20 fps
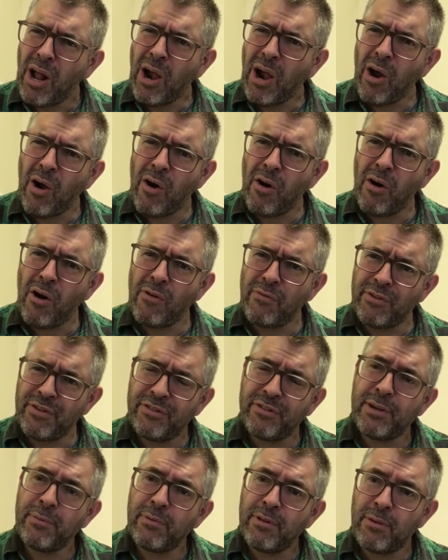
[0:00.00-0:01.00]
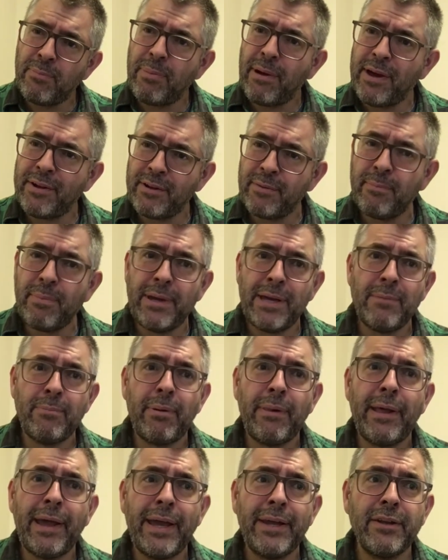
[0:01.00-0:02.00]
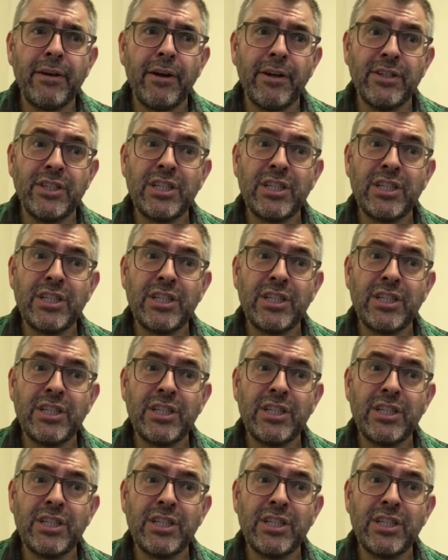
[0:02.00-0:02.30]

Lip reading: of a similar pattern being played out.